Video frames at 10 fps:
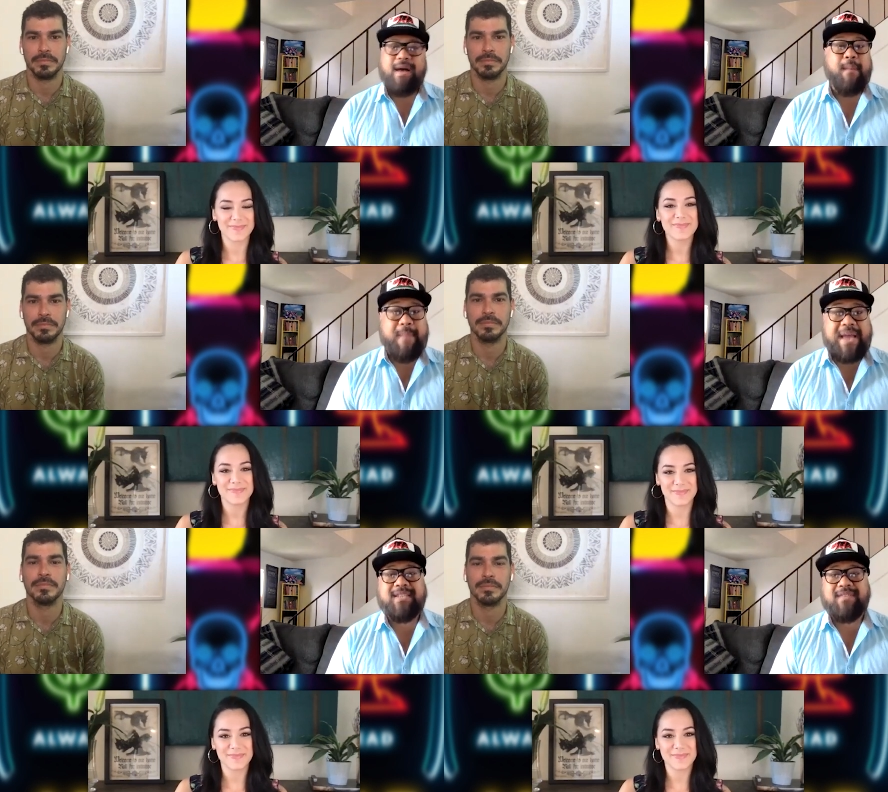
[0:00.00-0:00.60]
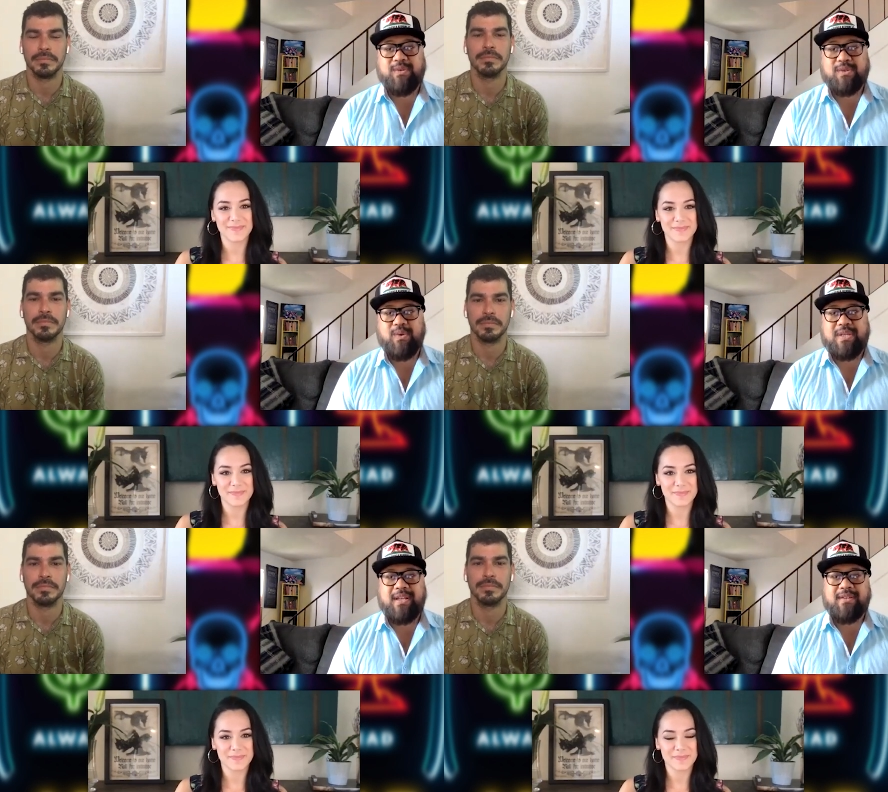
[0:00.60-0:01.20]
Speaker 1: amazing visual
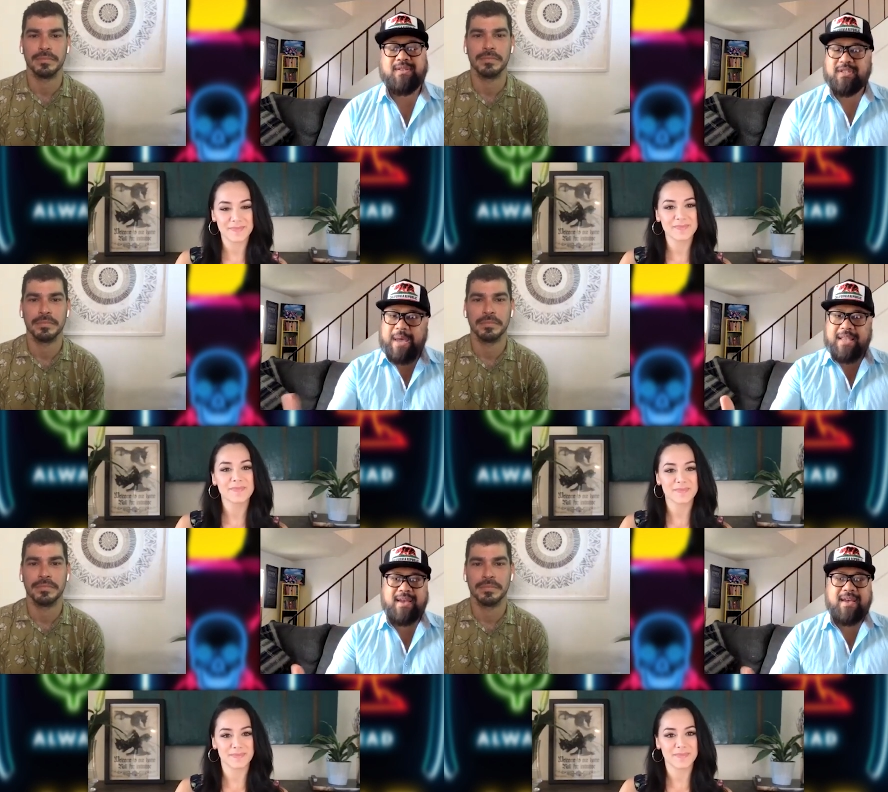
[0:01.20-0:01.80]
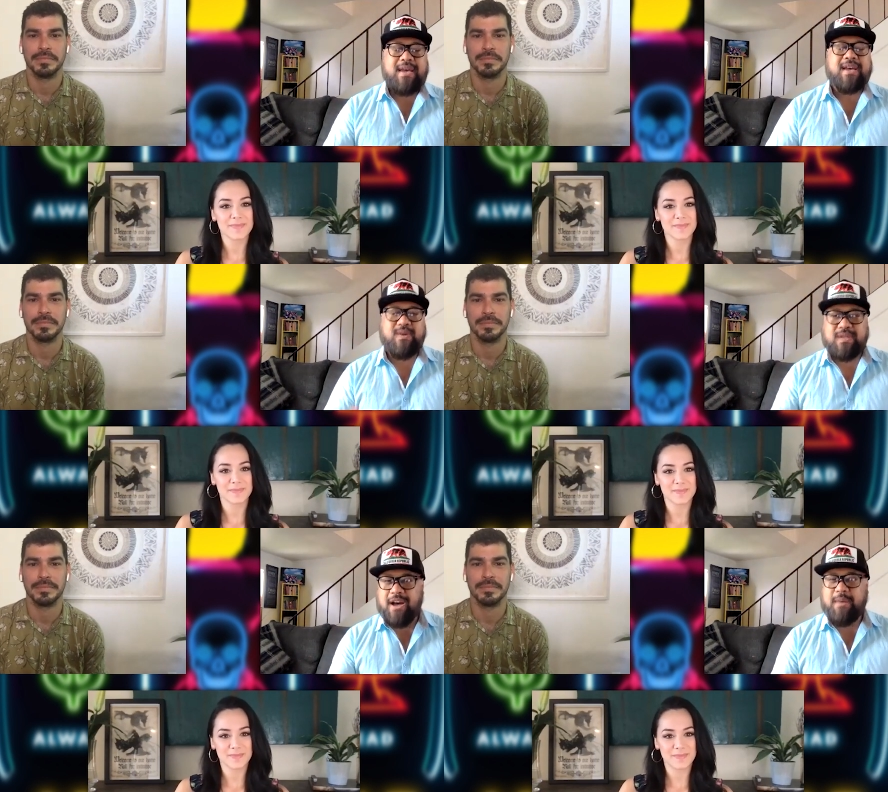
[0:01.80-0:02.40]
storyteller. So, Samantha,
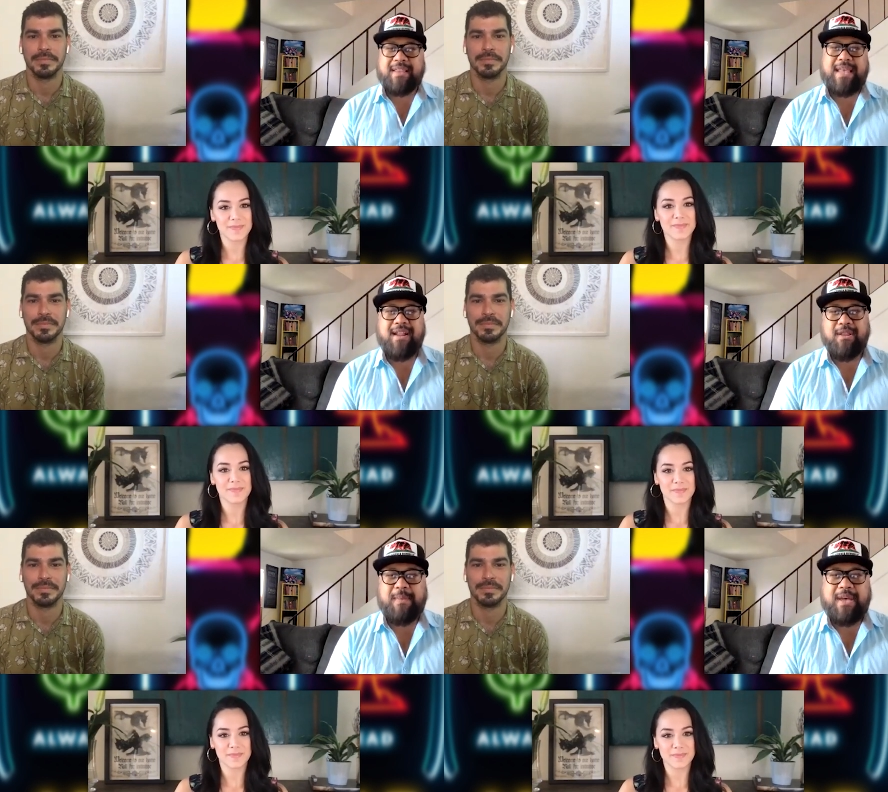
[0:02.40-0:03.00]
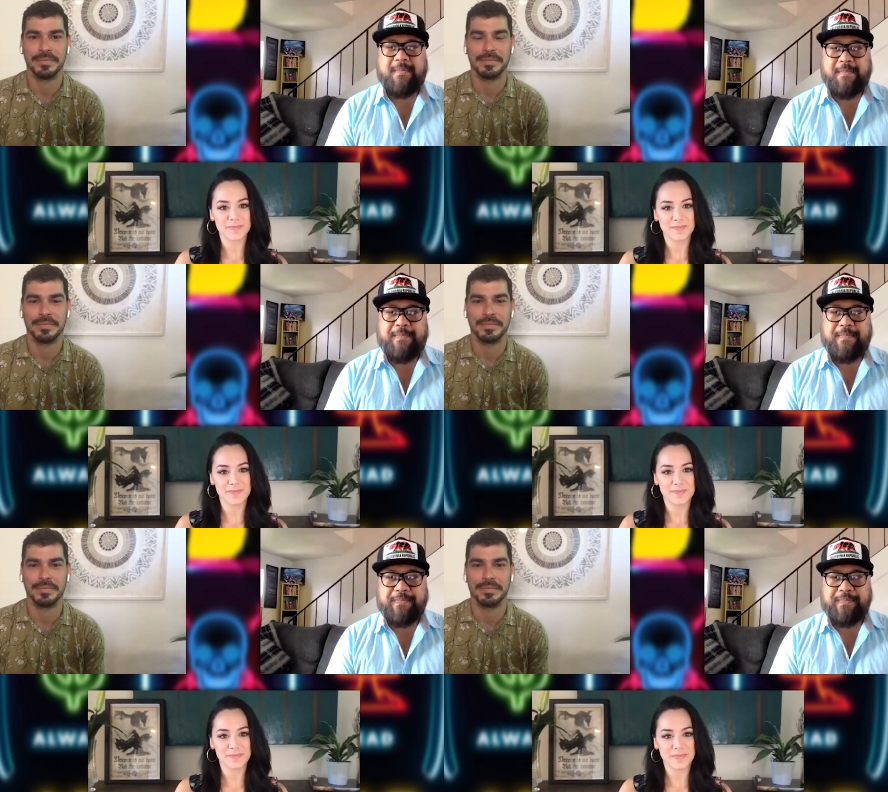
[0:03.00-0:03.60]
can you talk about that a little bit?
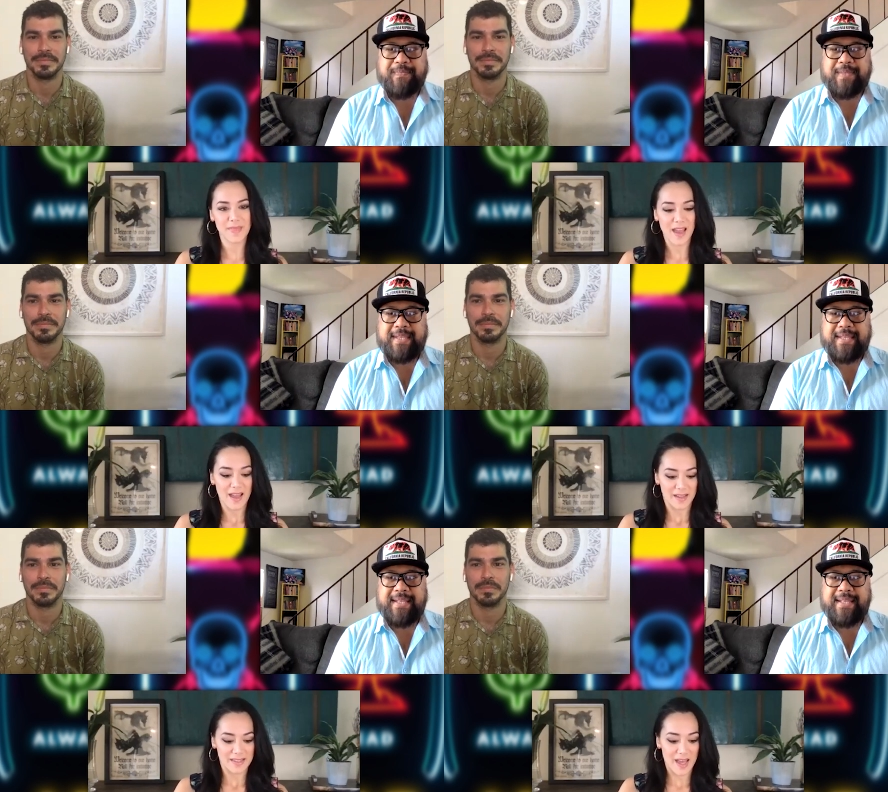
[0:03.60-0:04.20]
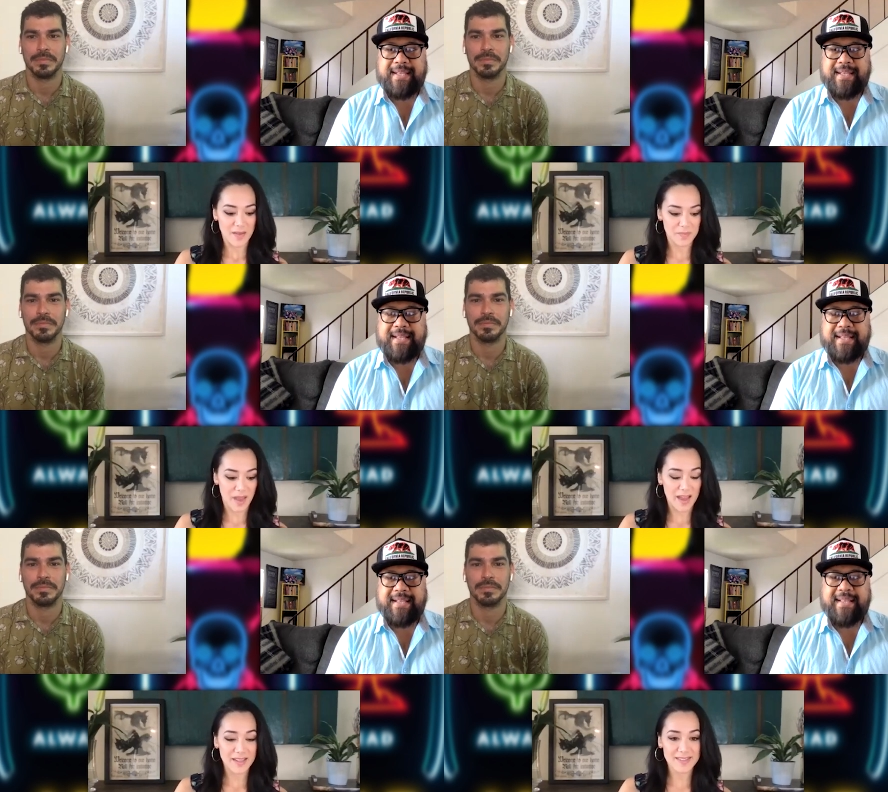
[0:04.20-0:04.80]
Speaker 2: Yep,
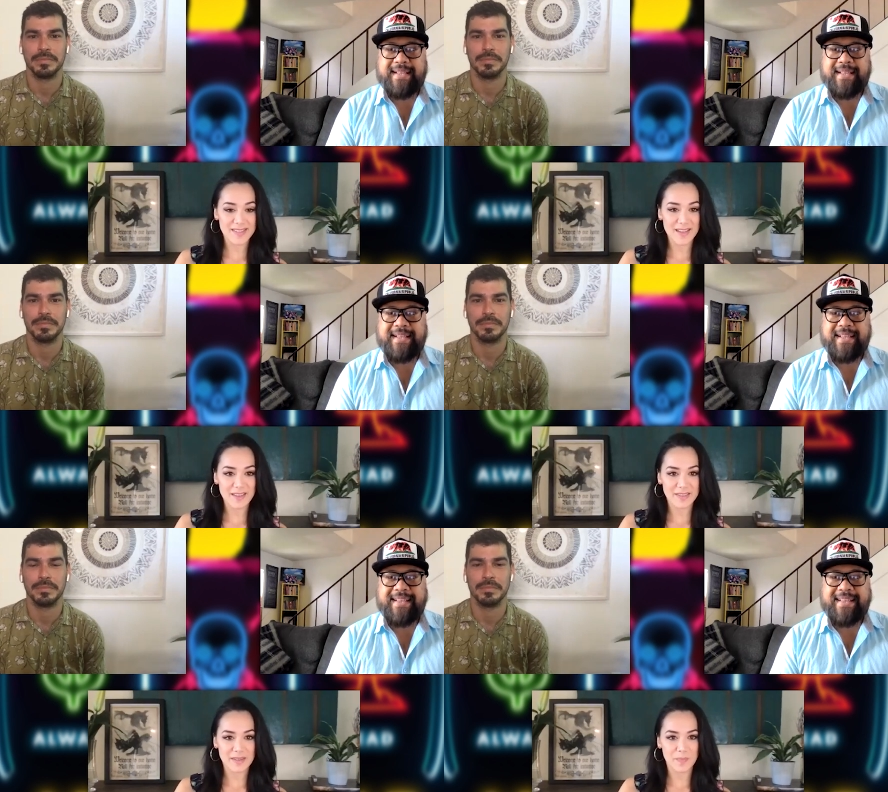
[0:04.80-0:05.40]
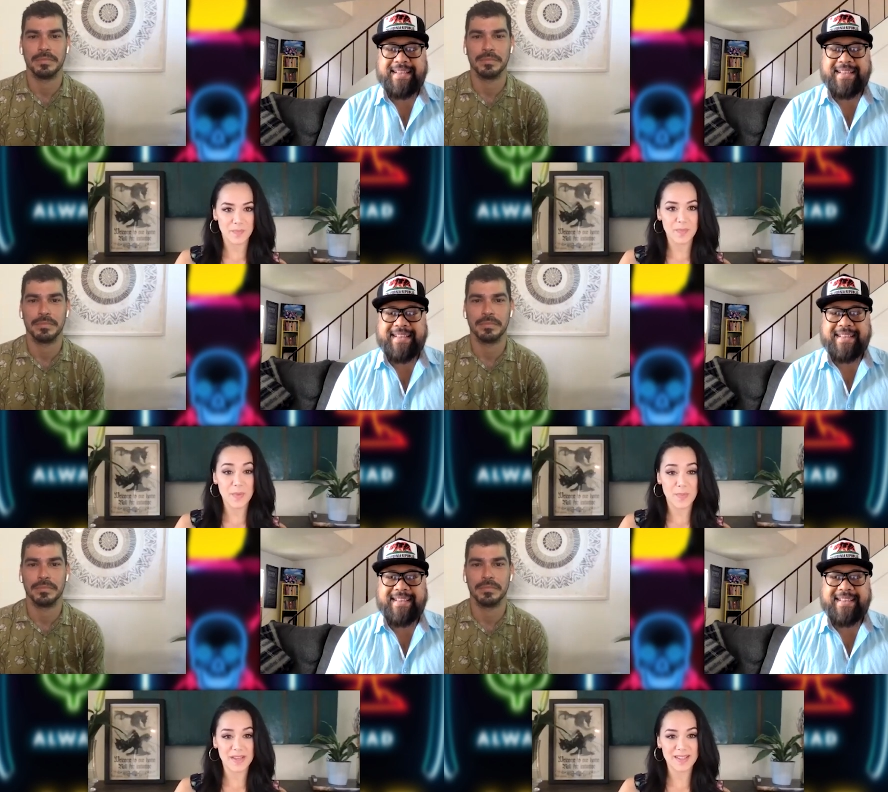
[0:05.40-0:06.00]
I could say that the the
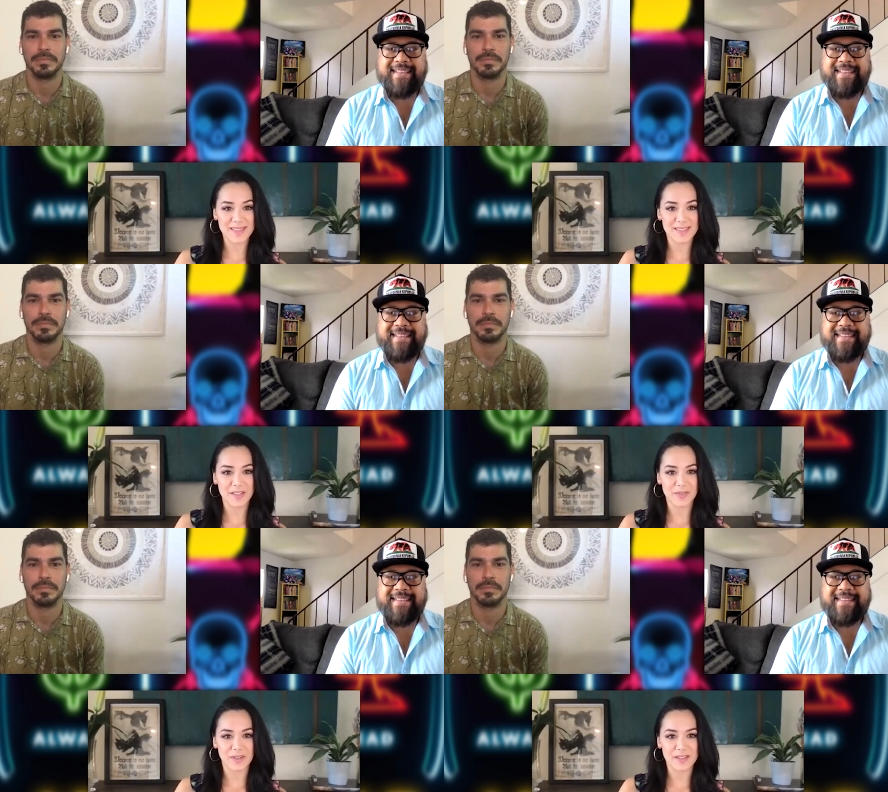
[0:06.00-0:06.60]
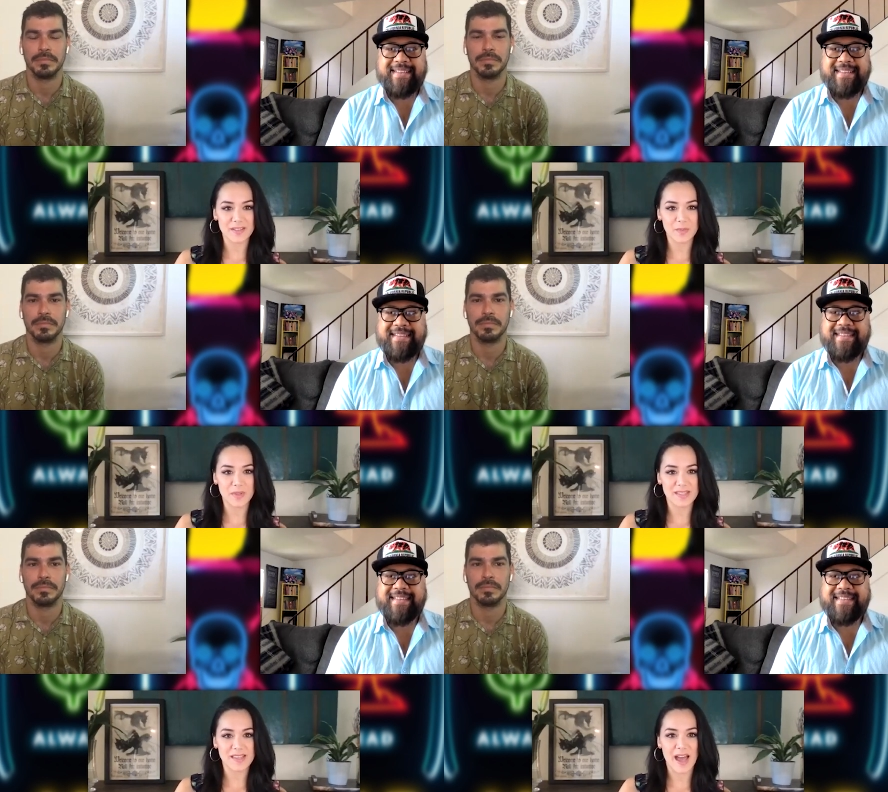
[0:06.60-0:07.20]
biggest difference
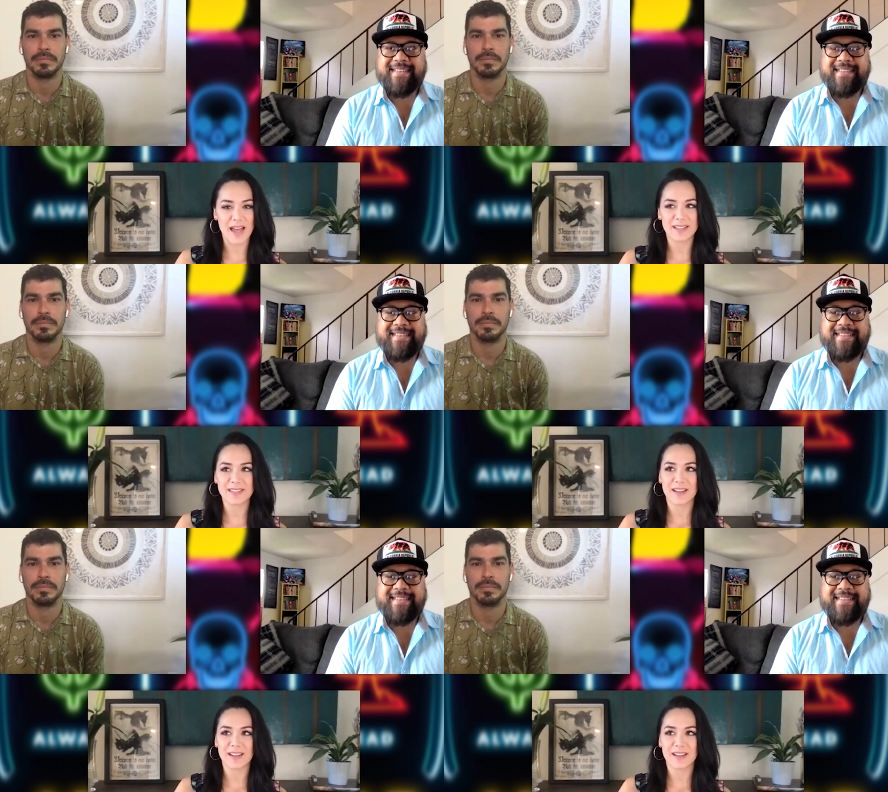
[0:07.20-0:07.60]
was that